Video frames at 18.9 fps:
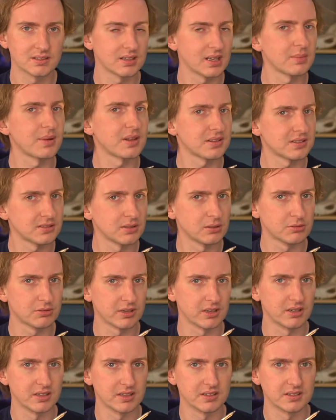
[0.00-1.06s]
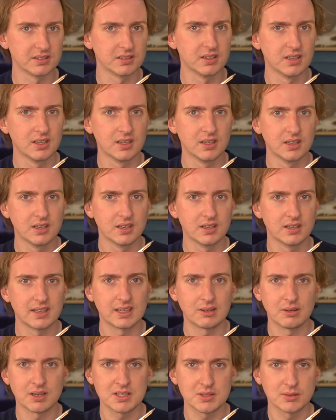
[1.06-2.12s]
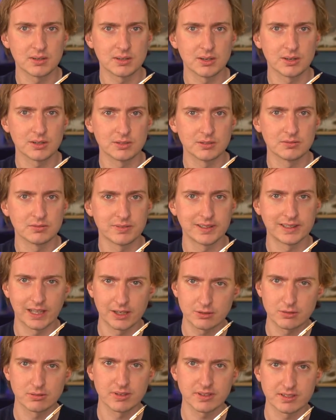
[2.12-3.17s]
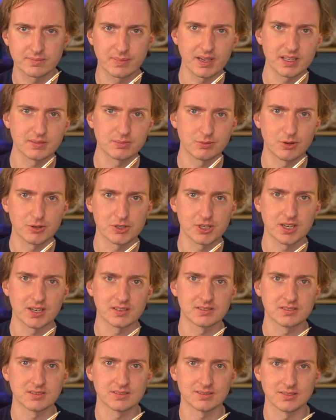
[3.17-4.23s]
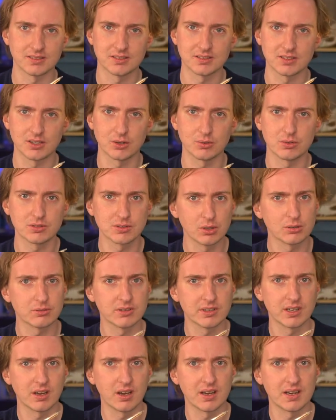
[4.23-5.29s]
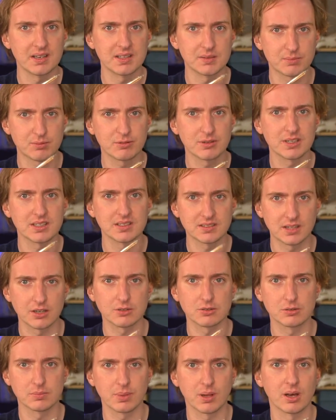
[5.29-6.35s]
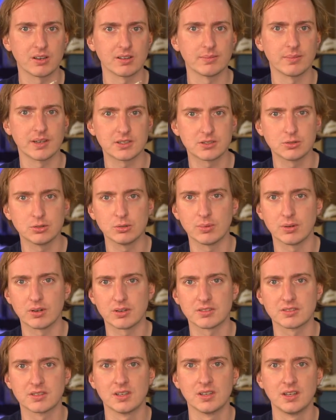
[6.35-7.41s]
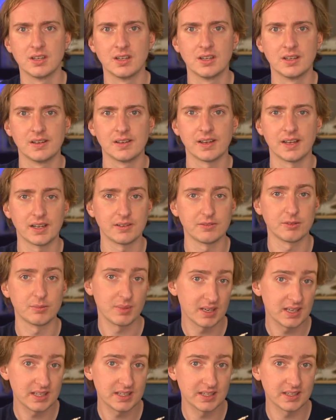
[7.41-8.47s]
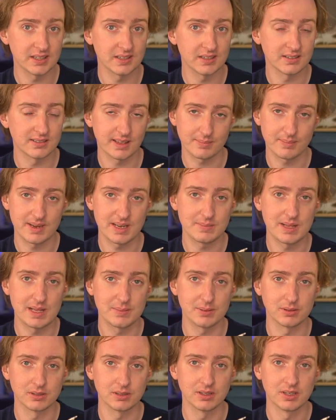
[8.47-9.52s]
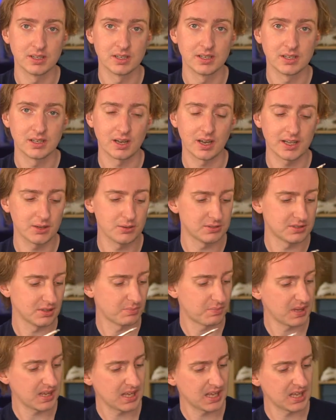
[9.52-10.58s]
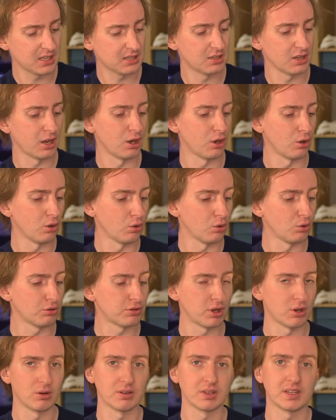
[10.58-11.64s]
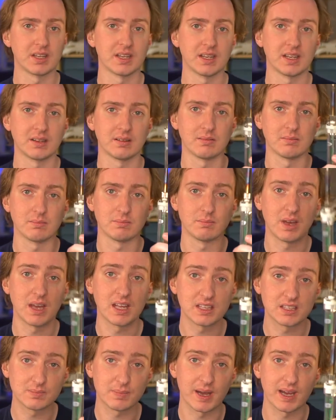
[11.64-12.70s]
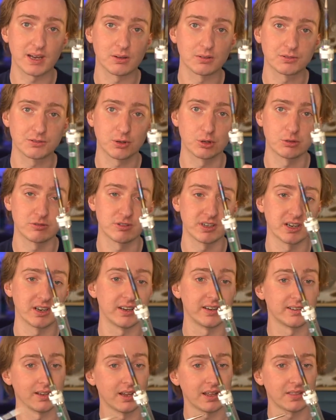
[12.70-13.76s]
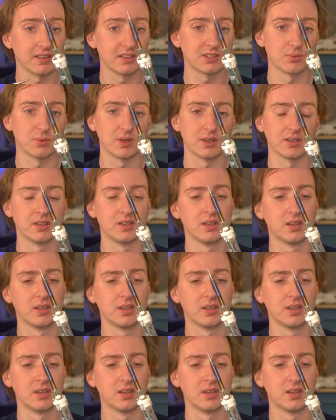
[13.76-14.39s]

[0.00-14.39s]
about soldering irons. Now I do a lot of electronics based projects and so a soldering iron is a pretty essential part of my toolbox. And for many years, like many people, I used a big old honking mains powered soldering iron like this one